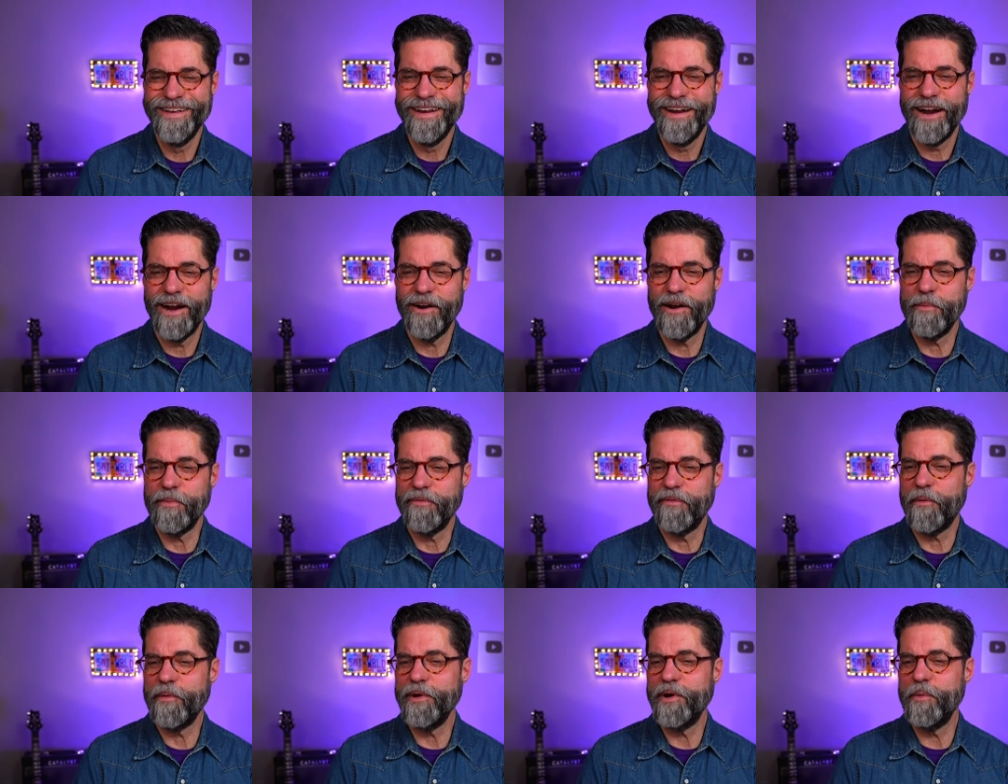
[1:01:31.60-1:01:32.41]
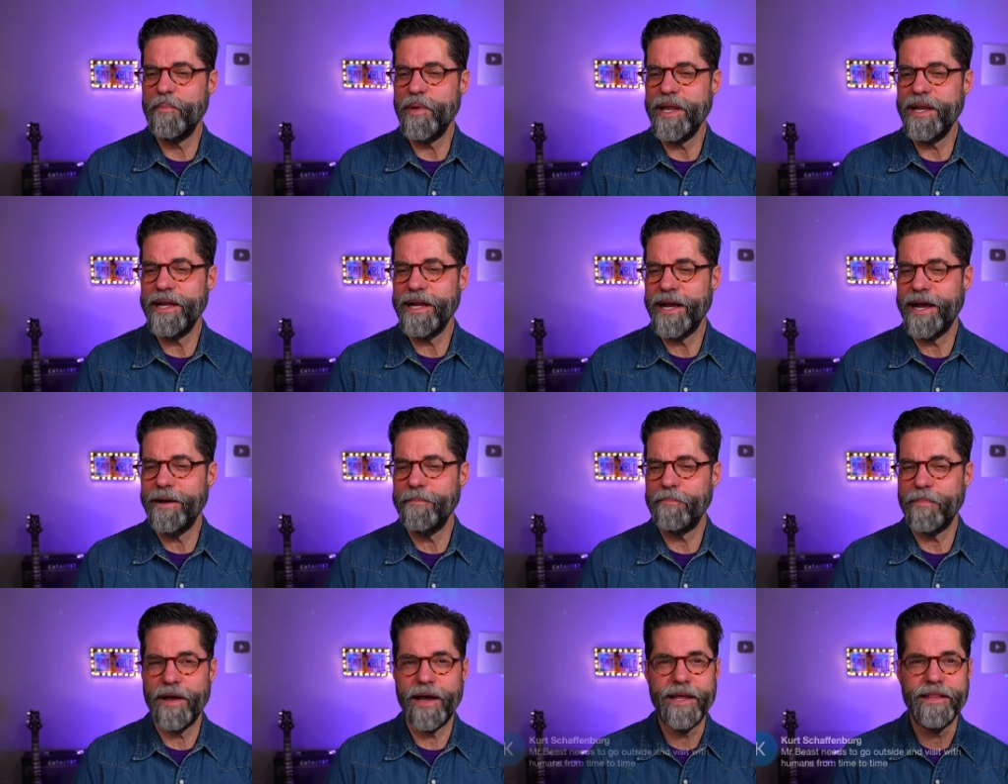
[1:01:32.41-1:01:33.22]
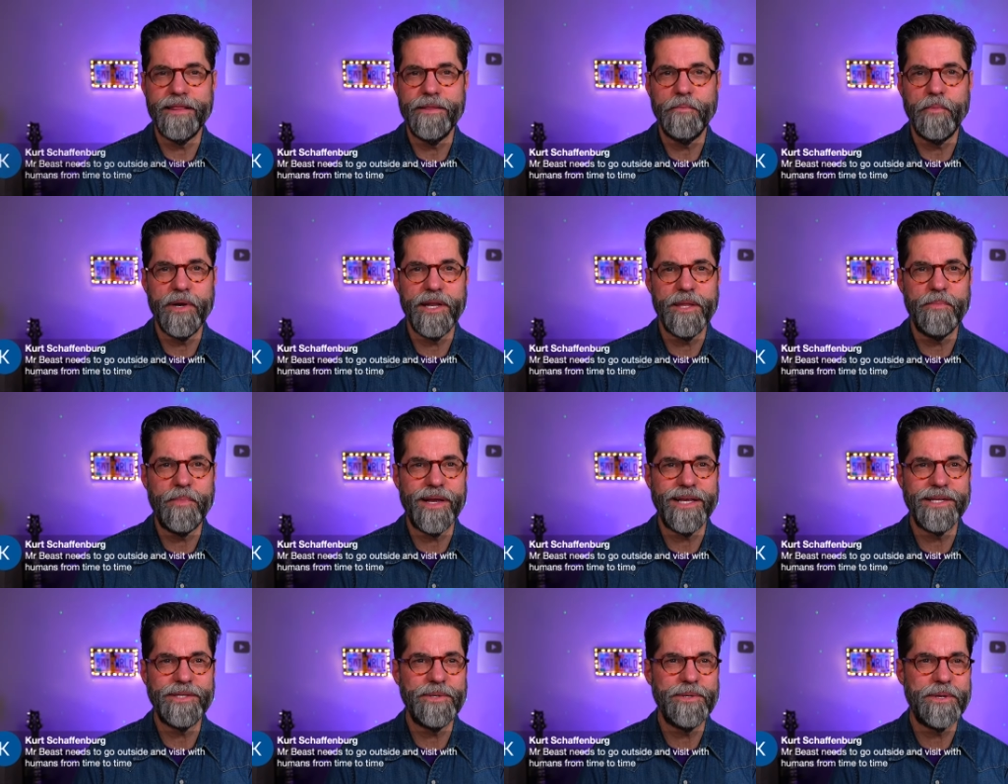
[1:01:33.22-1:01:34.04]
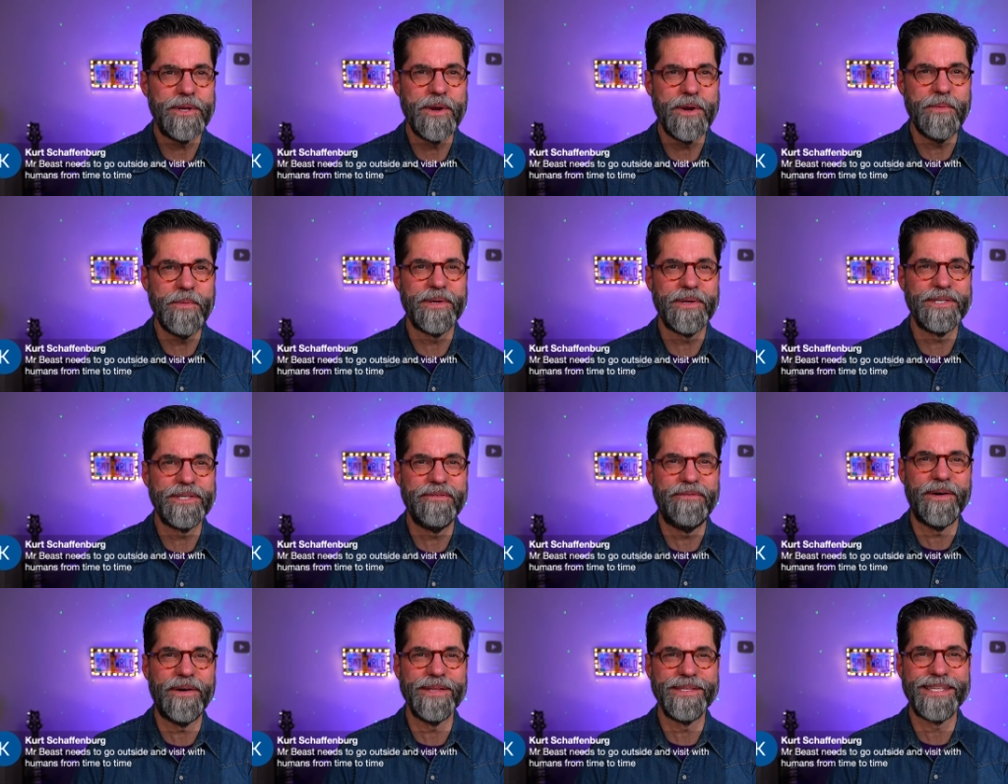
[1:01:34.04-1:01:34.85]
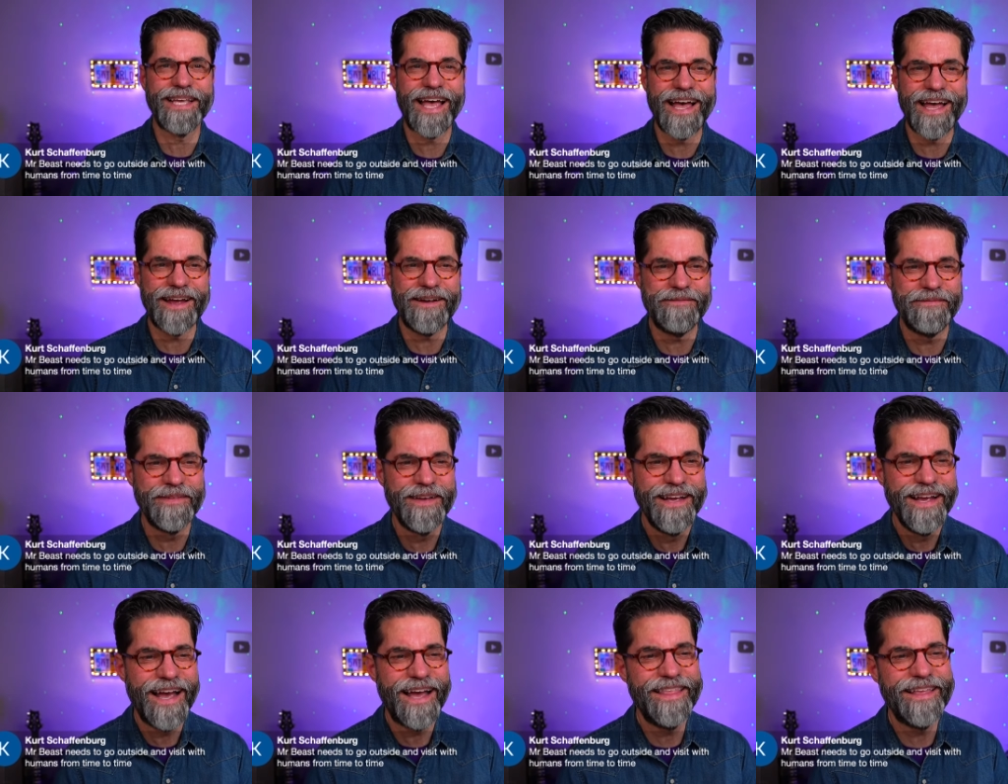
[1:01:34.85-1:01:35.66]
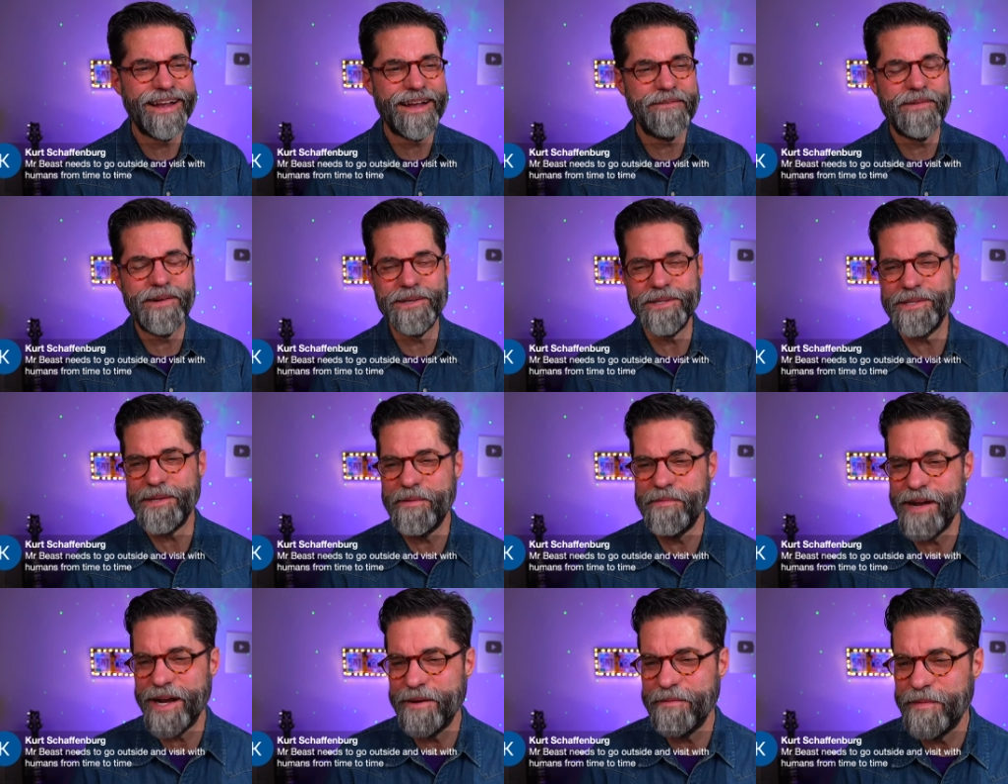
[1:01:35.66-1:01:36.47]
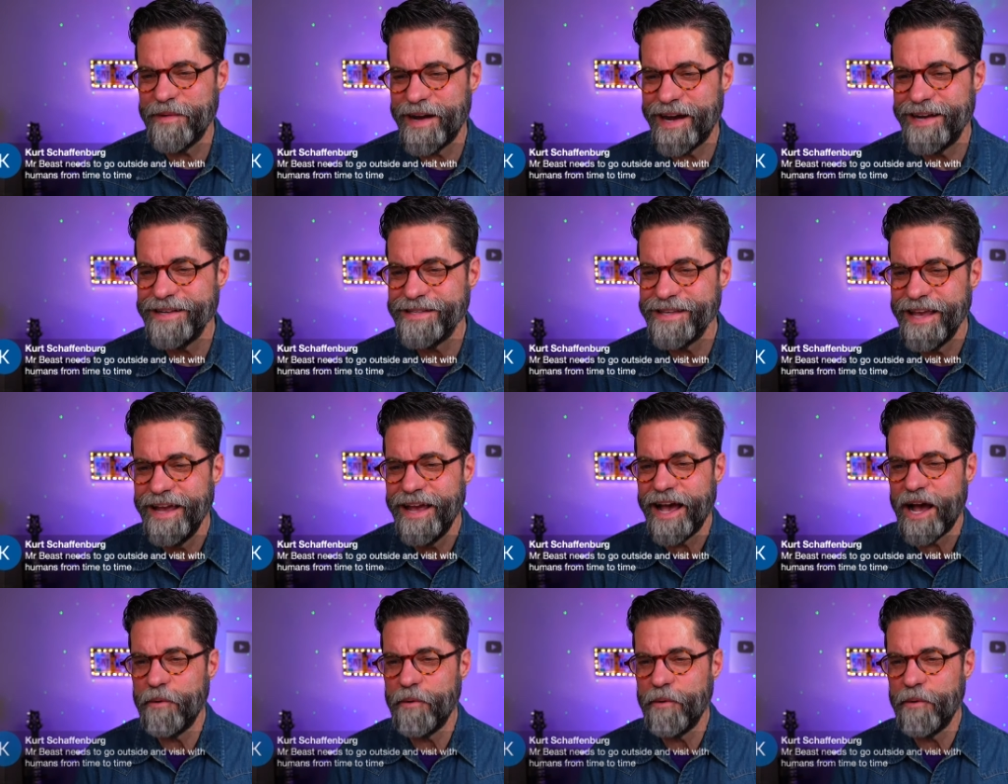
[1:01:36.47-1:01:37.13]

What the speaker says: All right, before we go beating up on one of the biggest YouTubers of all time, I think I better say my goodbyes.